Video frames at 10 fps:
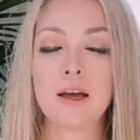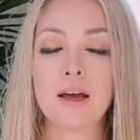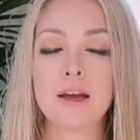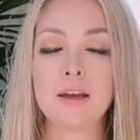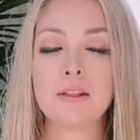
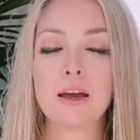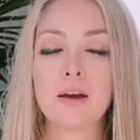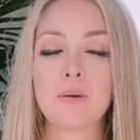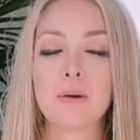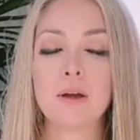I
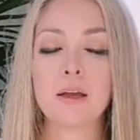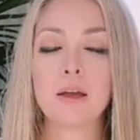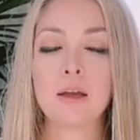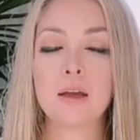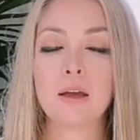allow
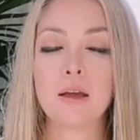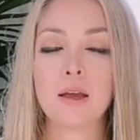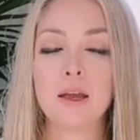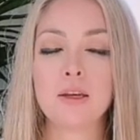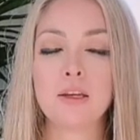
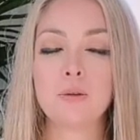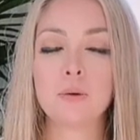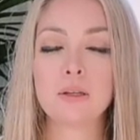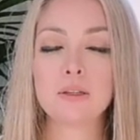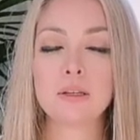any
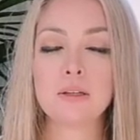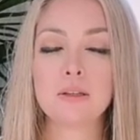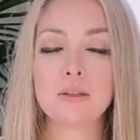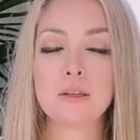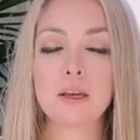
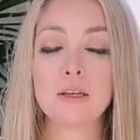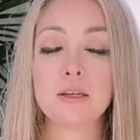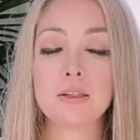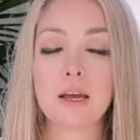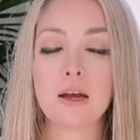noises, any
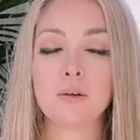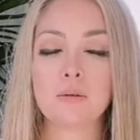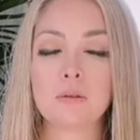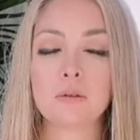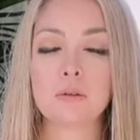
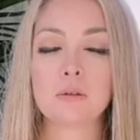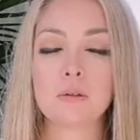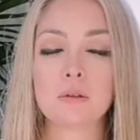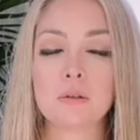sounds